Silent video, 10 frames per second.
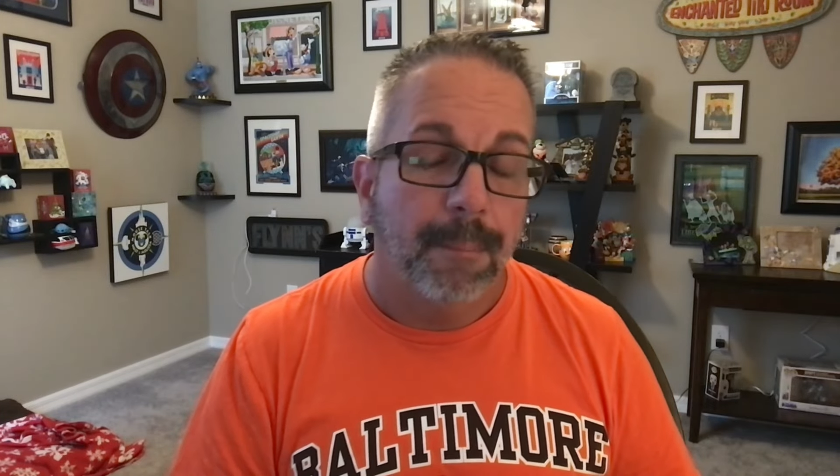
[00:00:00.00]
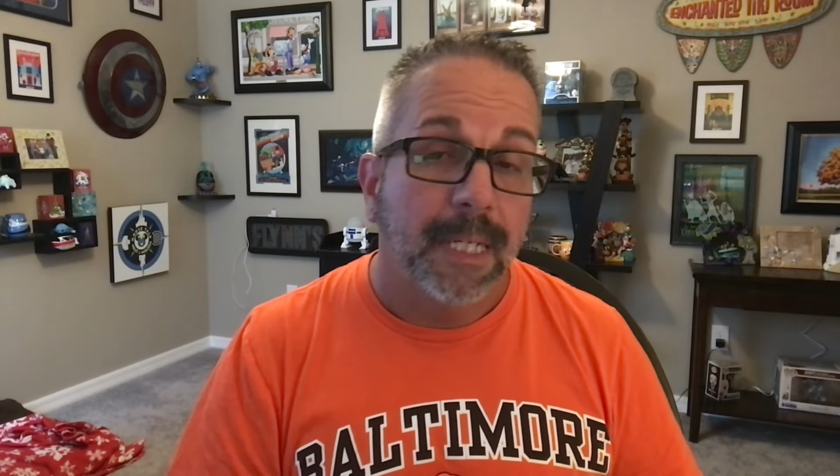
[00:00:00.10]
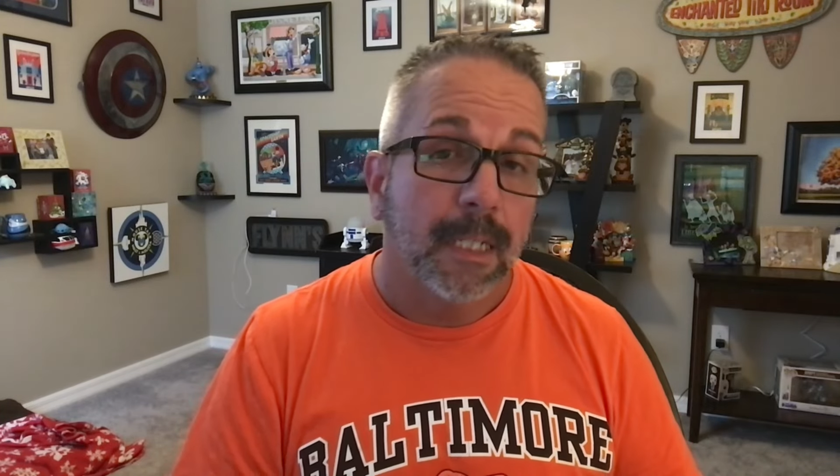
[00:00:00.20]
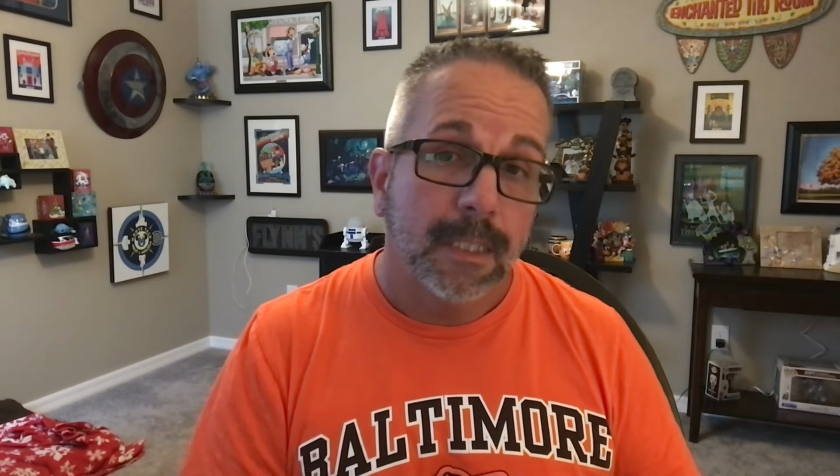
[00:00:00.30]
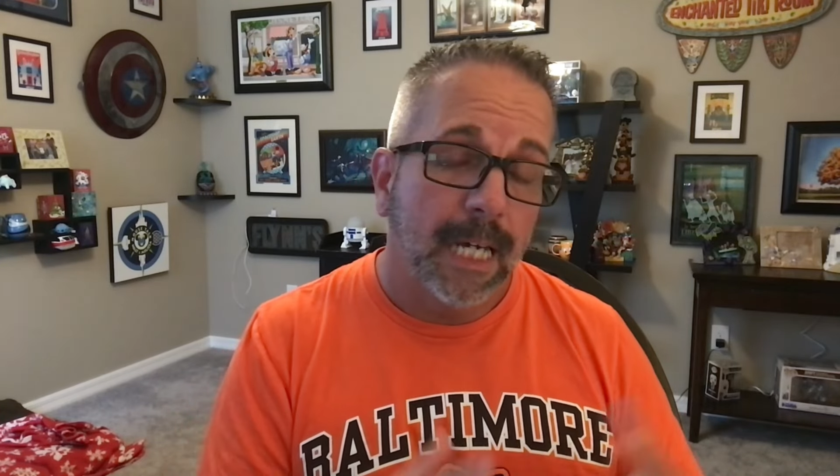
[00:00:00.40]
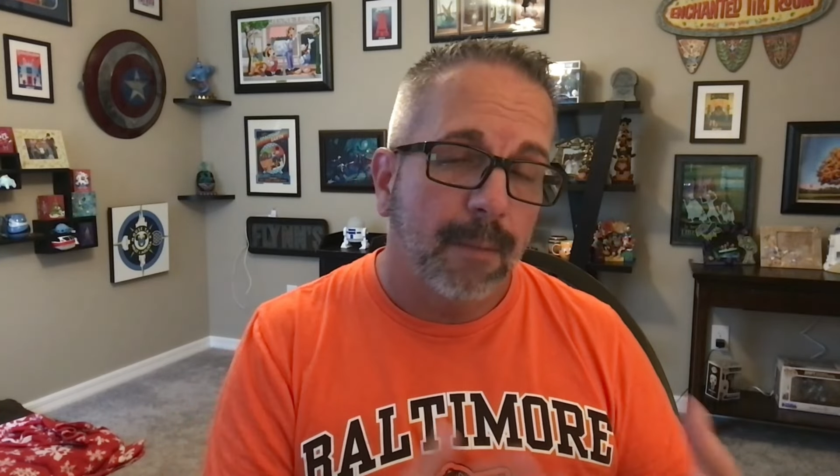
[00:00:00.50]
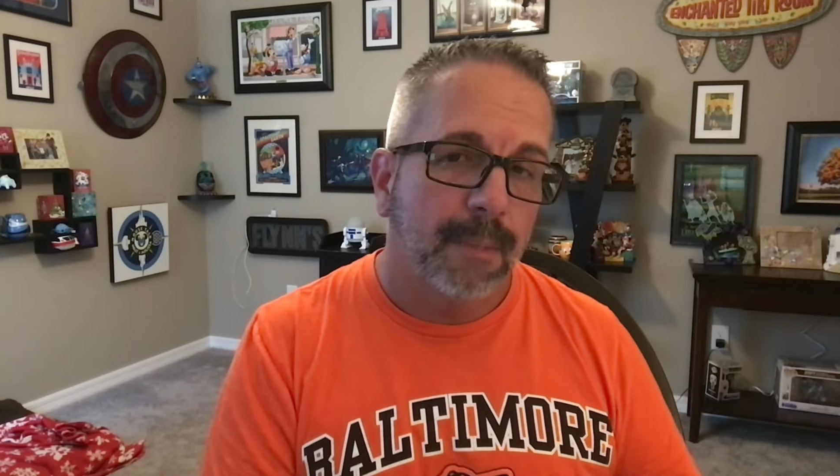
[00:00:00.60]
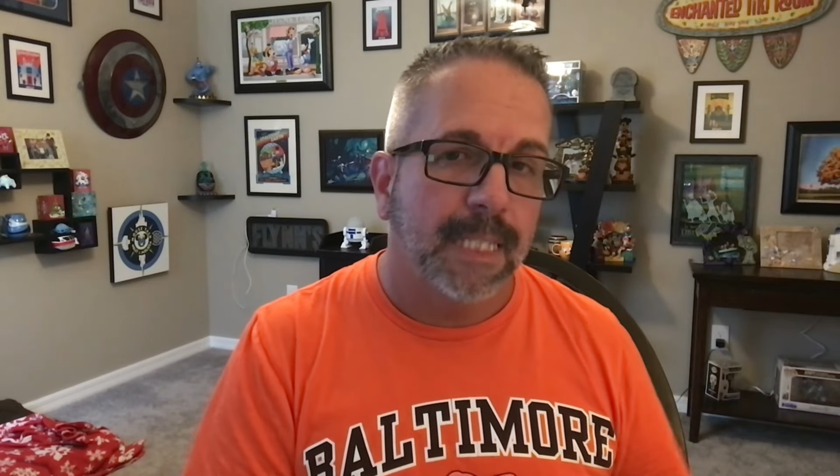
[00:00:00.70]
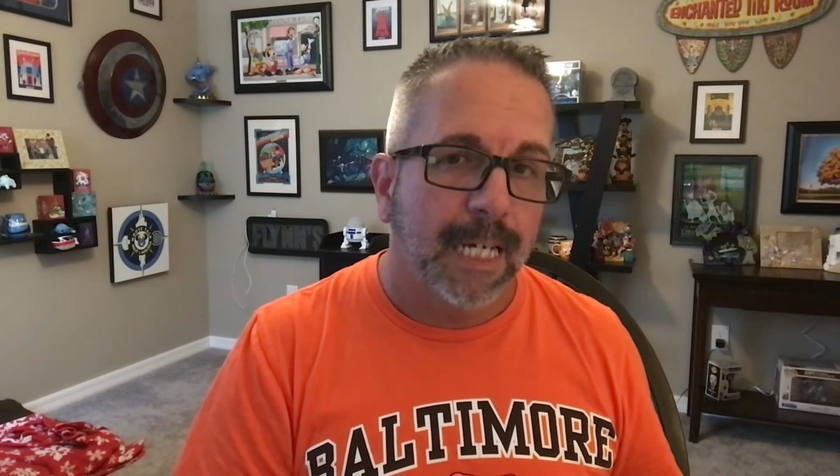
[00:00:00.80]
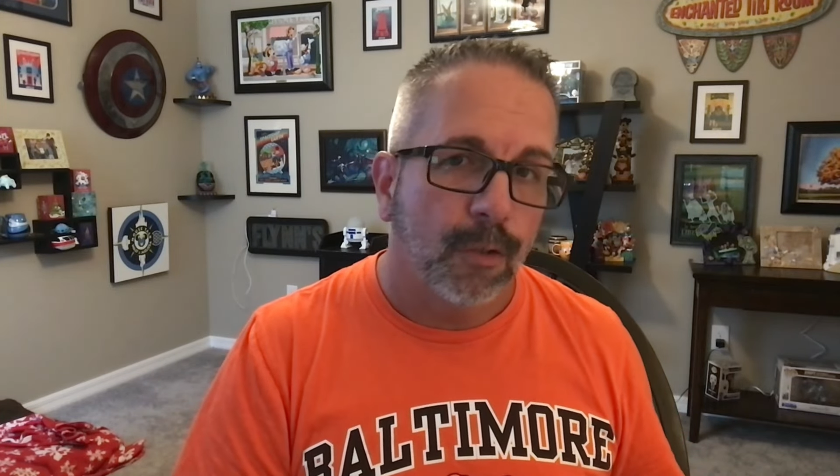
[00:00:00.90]
because now that
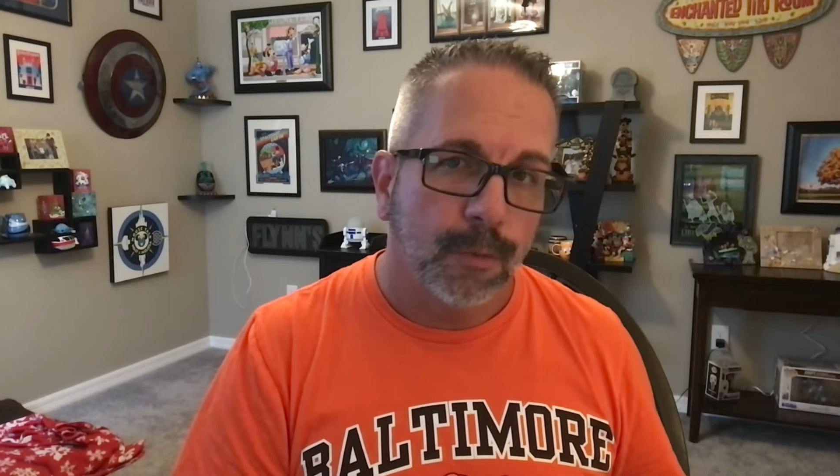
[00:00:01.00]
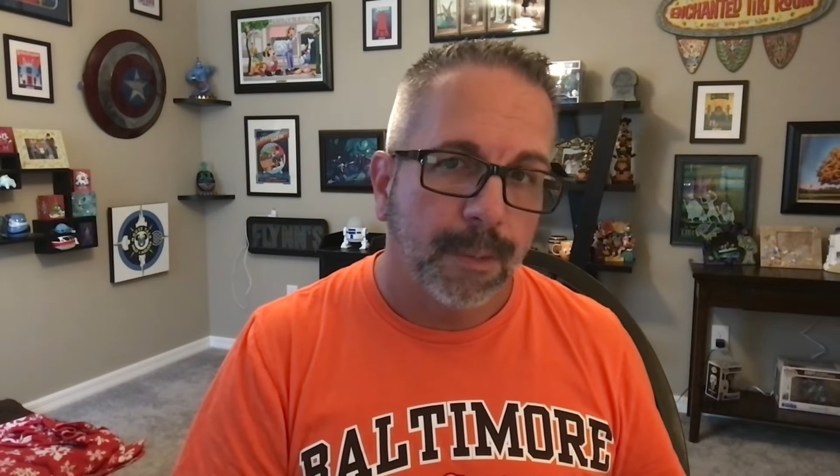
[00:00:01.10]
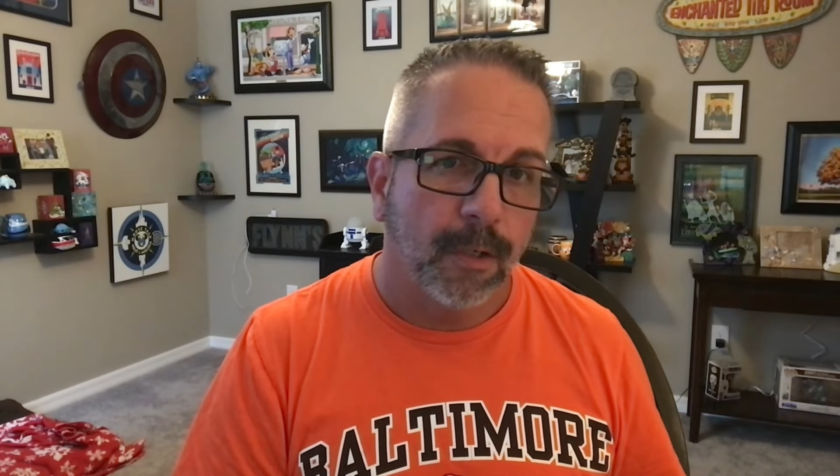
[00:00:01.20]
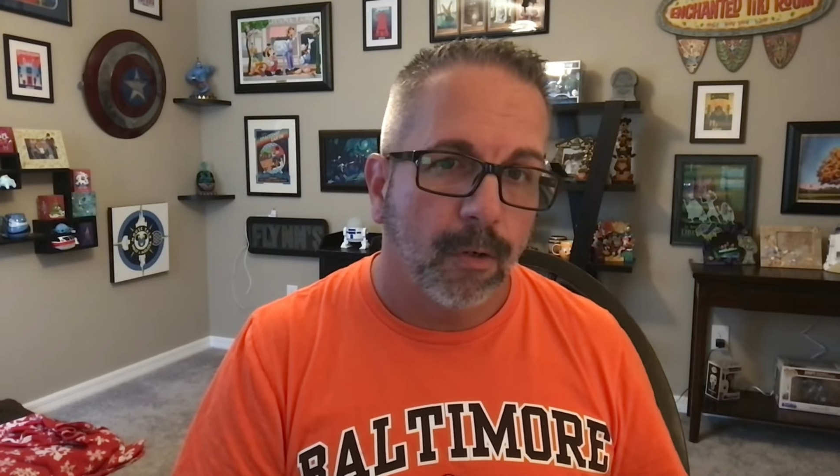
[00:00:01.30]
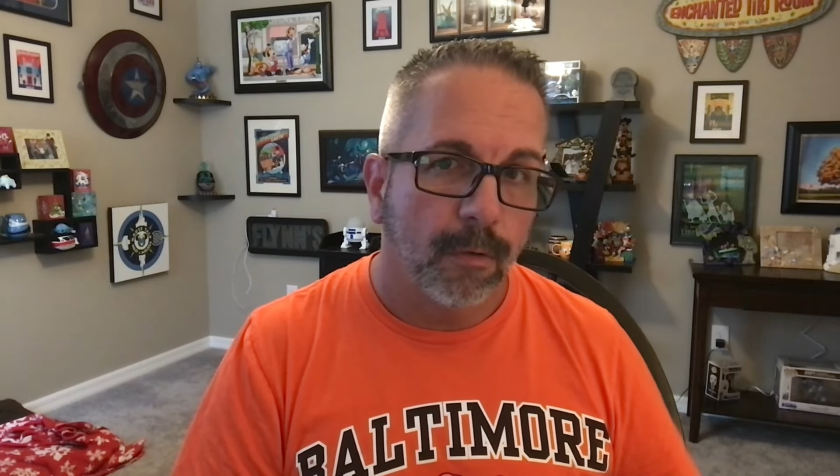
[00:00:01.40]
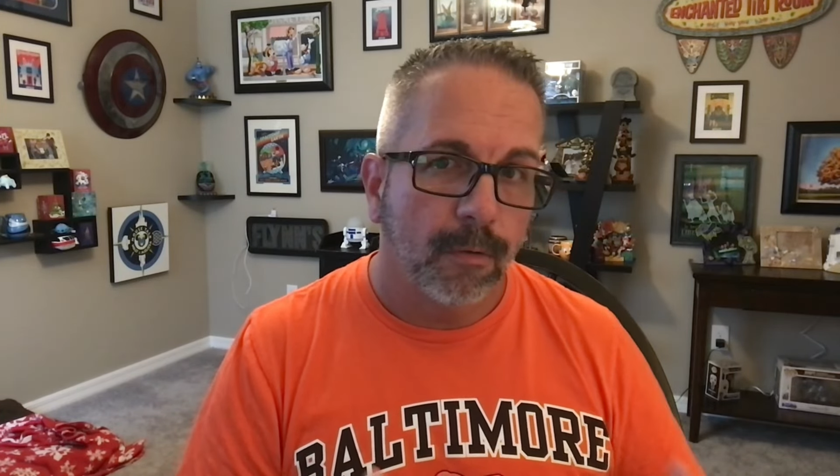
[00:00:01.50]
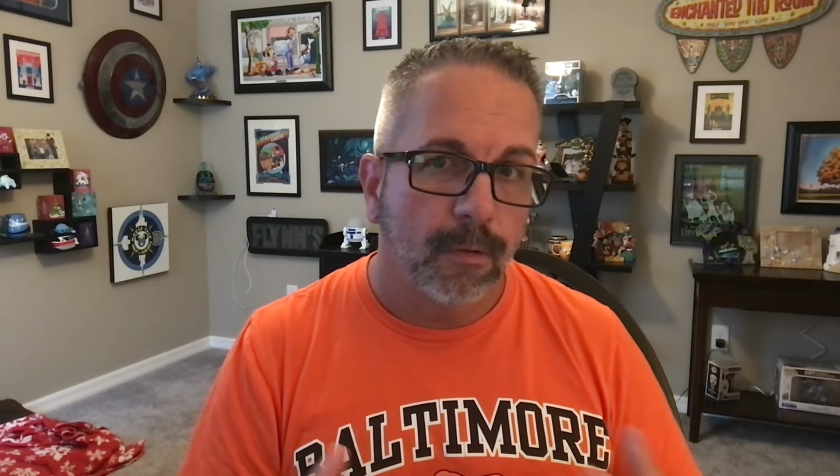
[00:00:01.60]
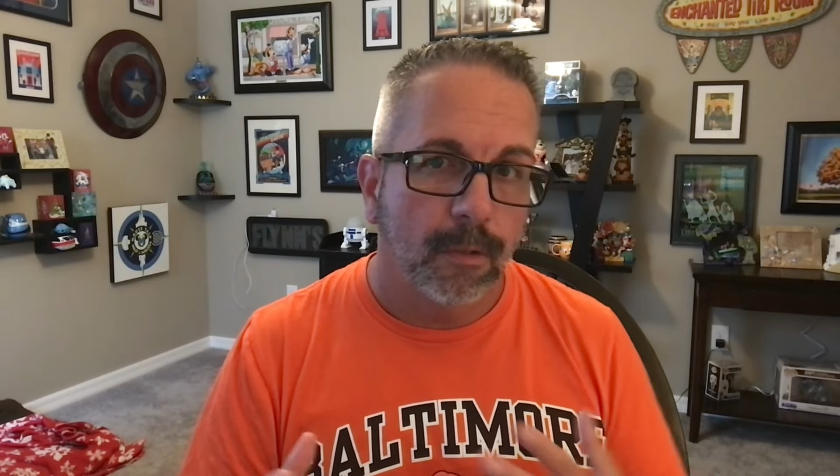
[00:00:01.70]
Mateo's been hurt,